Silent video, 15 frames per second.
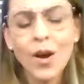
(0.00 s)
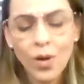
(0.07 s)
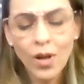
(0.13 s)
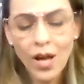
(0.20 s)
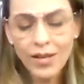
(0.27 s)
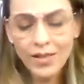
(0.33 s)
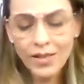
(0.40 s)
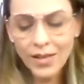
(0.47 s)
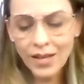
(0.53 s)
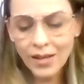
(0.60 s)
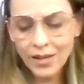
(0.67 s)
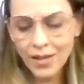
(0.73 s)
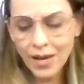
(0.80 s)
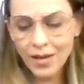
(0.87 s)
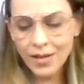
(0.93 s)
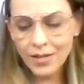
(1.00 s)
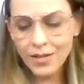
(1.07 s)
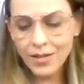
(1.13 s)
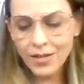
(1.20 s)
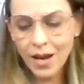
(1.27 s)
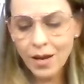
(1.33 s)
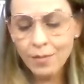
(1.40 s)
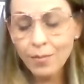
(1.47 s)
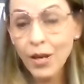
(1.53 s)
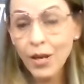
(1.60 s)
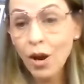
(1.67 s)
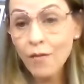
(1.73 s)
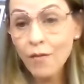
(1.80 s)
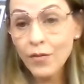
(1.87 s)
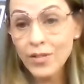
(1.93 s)
Well, I think that um, by
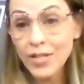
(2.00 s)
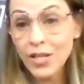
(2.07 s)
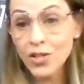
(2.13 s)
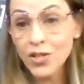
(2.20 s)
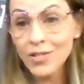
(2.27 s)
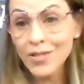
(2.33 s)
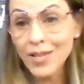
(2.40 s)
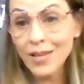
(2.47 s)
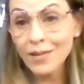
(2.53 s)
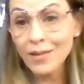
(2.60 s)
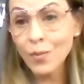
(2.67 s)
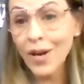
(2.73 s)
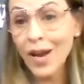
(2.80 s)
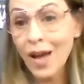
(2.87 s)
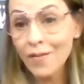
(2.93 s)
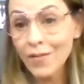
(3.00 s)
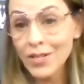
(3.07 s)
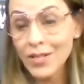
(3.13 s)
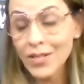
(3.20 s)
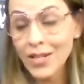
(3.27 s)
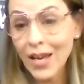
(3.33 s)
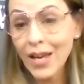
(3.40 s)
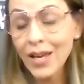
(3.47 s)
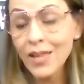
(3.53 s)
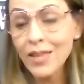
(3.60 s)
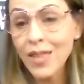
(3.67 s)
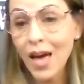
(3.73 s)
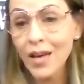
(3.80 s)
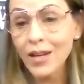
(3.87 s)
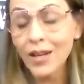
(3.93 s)
conversations like we're having today,
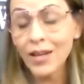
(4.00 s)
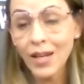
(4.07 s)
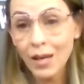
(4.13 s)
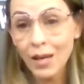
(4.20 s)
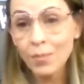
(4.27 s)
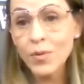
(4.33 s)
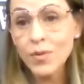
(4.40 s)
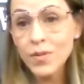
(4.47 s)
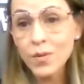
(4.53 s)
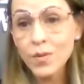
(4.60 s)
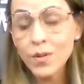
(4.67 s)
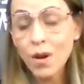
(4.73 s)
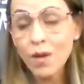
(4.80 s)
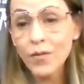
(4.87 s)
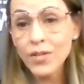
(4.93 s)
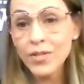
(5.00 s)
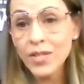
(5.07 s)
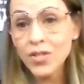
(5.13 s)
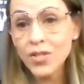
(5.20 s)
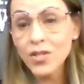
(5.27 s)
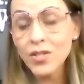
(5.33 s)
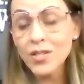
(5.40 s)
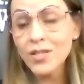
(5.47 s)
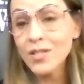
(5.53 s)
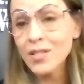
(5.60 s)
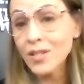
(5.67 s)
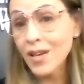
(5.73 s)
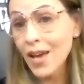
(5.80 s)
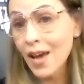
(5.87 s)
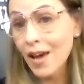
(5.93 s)
that enables those conversations
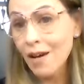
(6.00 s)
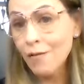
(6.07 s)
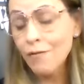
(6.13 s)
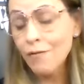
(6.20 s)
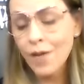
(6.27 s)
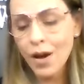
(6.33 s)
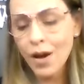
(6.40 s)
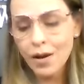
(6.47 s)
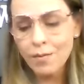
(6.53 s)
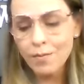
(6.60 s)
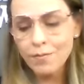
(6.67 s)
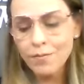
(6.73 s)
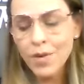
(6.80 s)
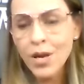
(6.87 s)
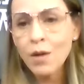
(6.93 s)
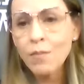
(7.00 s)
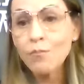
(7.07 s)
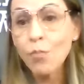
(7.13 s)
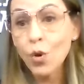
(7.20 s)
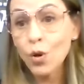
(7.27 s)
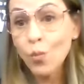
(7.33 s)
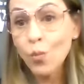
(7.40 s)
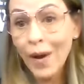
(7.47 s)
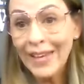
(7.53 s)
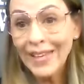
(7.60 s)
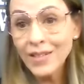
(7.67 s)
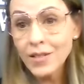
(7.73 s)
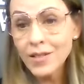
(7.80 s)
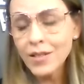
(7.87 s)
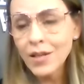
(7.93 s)
to have um, more
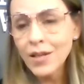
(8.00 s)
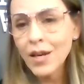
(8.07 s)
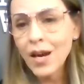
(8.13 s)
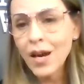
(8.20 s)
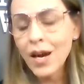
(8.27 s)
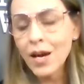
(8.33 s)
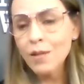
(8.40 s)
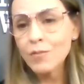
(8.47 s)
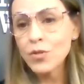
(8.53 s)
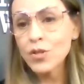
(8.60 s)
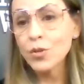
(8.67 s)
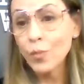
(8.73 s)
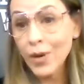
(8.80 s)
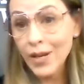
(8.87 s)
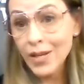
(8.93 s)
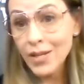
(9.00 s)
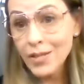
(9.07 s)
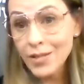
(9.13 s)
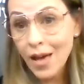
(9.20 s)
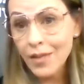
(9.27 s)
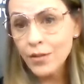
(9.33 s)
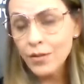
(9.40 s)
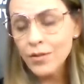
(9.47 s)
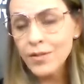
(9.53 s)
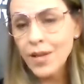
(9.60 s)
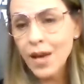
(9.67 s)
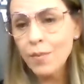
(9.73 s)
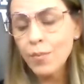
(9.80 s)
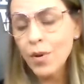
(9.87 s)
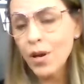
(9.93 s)
weight, um, to raise others
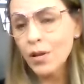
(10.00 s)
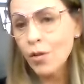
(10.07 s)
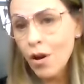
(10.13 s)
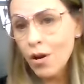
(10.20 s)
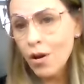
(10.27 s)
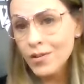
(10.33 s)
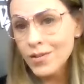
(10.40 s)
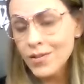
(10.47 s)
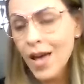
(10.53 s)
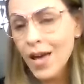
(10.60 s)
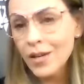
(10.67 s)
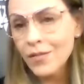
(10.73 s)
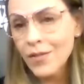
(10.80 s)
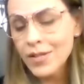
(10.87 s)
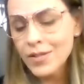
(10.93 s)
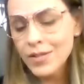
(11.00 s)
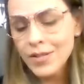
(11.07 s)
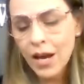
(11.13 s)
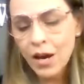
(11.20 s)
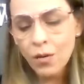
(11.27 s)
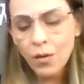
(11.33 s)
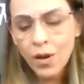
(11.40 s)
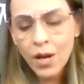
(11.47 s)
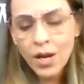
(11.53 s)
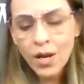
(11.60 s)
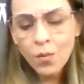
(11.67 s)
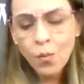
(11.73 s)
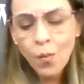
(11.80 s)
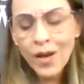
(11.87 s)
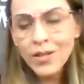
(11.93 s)
up alongside of us. Now,
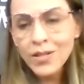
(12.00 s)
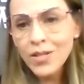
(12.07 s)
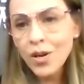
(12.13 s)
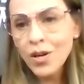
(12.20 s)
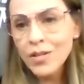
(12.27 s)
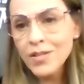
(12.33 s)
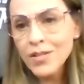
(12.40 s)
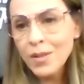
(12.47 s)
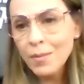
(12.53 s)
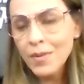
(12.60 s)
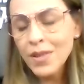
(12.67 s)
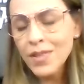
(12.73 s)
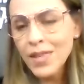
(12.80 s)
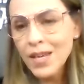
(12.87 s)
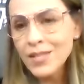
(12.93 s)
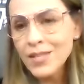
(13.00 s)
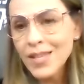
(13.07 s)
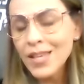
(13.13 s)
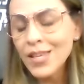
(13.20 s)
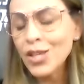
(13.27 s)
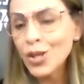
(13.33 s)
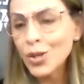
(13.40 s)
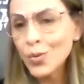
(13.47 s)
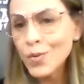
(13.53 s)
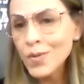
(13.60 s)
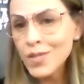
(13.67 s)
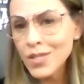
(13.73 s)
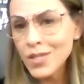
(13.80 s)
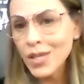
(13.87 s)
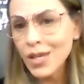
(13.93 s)
what are some of the things that you
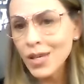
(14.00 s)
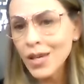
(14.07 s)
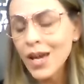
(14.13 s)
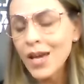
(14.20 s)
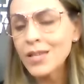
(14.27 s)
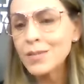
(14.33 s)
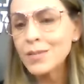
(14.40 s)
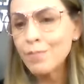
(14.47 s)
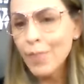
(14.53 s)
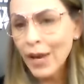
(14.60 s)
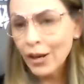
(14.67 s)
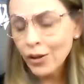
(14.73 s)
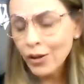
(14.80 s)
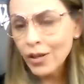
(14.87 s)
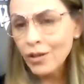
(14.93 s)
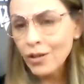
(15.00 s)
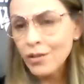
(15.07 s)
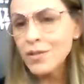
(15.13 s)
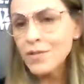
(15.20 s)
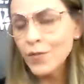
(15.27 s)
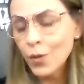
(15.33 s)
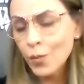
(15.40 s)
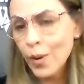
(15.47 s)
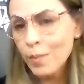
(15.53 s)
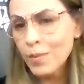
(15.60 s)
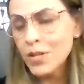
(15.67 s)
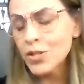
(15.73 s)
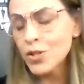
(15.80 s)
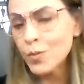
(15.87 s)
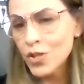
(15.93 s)
see as barriers for
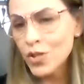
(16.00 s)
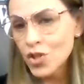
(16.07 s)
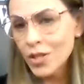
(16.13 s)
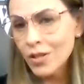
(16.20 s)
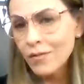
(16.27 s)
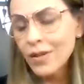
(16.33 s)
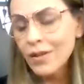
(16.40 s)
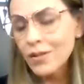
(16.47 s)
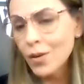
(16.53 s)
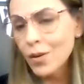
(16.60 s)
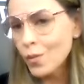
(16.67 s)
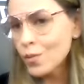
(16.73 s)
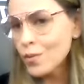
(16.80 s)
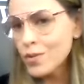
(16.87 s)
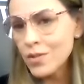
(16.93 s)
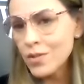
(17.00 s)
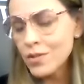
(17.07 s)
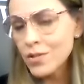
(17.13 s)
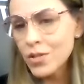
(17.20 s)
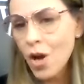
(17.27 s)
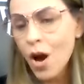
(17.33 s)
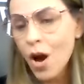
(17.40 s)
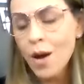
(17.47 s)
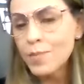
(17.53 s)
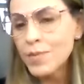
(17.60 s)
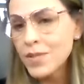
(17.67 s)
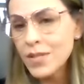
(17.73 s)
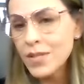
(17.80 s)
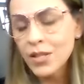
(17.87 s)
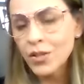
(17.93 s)
women to achieving those top
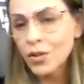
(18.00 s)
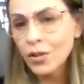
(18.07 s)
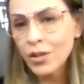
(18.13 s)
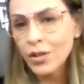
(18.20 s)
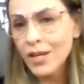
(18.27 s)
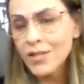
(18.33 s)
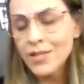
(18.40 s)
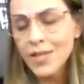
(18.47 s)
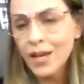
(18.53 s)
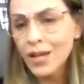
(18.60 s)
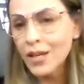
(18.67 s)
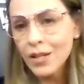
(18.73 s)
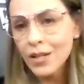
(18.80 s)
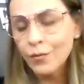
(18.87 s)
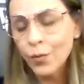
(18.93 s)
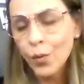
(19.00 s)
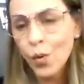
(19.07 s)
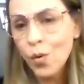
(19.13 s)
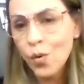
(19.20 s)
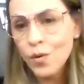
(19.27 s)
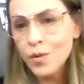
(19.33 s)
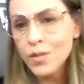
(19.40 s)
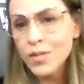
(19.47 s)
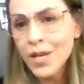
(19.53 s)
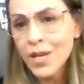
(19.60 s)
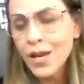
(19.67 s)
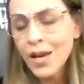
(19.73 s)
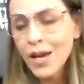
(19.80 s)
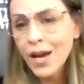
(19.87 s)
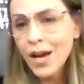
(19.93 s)
senior executive roles
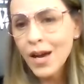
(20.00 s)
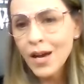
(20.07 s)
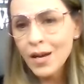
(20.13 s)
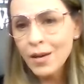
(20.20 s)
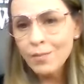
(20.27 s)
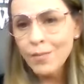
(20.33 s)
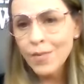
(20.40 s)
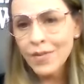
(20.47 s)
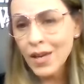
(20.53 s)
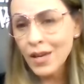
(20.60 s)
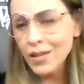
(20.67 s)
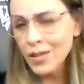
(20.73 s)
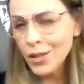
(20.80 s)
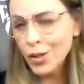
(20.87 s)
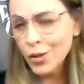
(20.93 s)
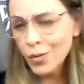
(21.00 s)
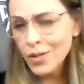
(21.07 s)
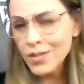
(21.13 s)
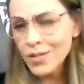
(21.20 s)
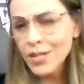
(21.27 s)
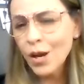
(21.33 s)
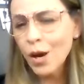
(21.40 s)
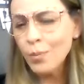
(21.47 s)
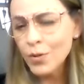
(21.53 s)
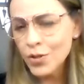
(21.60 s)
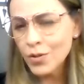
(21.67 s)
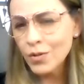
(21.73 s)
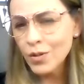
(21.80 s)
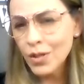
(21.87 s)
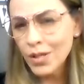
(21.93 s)
um, that you could see
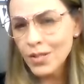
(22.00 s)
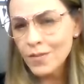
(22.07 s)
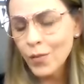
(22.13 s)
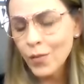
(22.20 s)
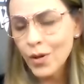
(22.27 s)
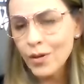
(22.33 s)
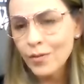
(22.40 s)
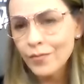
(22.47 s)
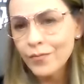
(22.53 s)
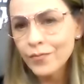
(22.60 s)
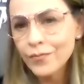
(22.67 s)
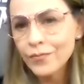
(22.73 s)
opportunities for?